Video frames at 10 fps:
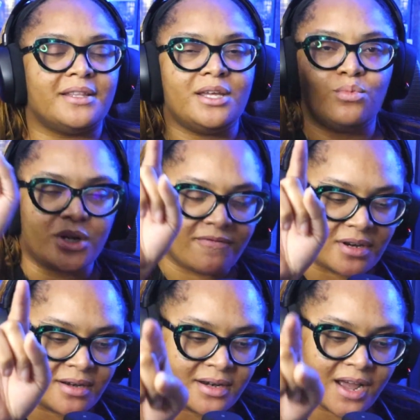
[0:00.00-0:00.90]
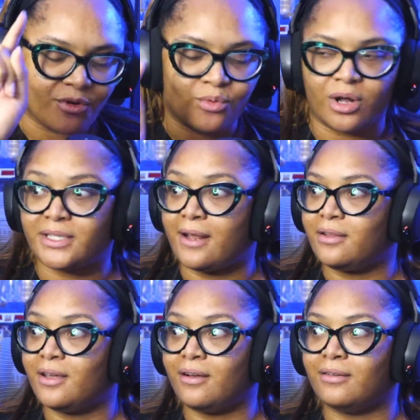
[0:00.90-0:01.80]
He would have never walked out of
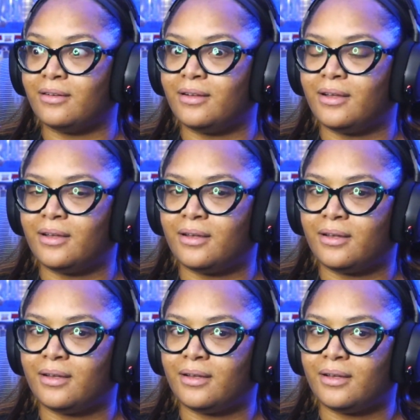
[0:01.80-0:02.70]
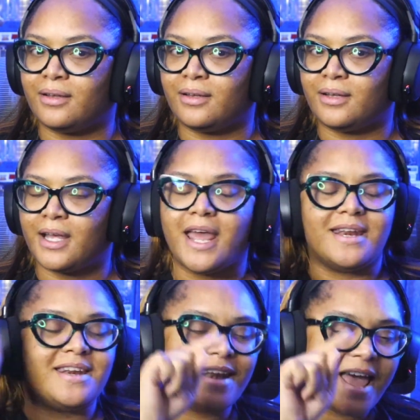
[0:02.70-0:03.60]
there.
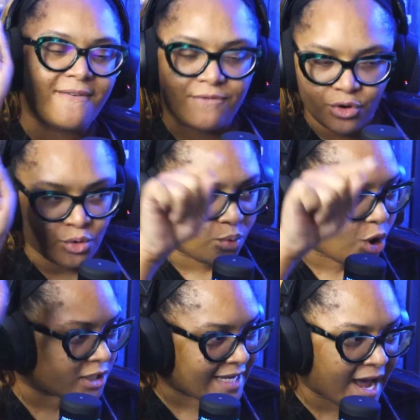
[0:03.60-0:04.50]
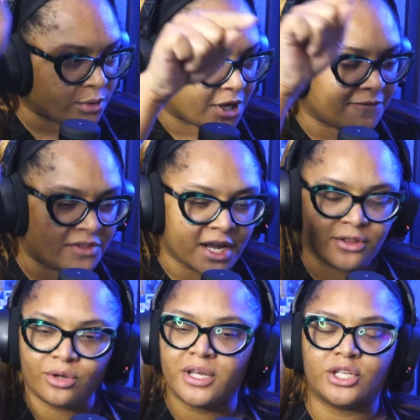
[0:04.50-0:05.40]
Never walked out of there.
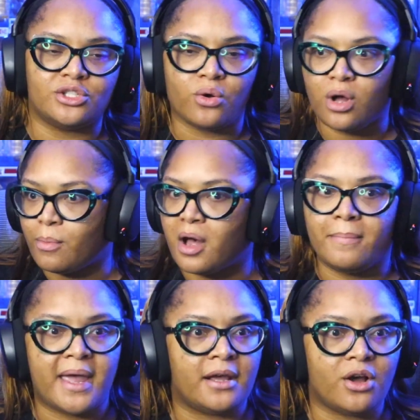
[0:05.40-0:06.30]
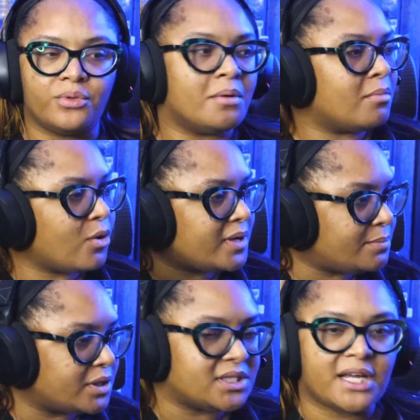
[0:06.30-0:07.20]
There is no, come on, man, go. The moment he
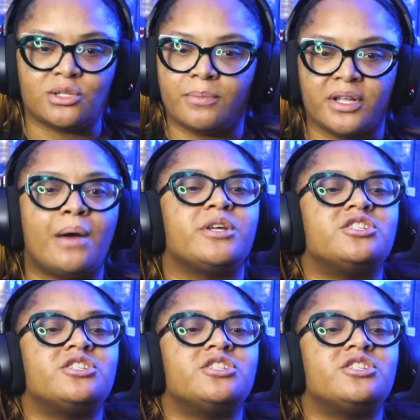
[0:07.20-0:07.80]
put his hands on my brother, I would have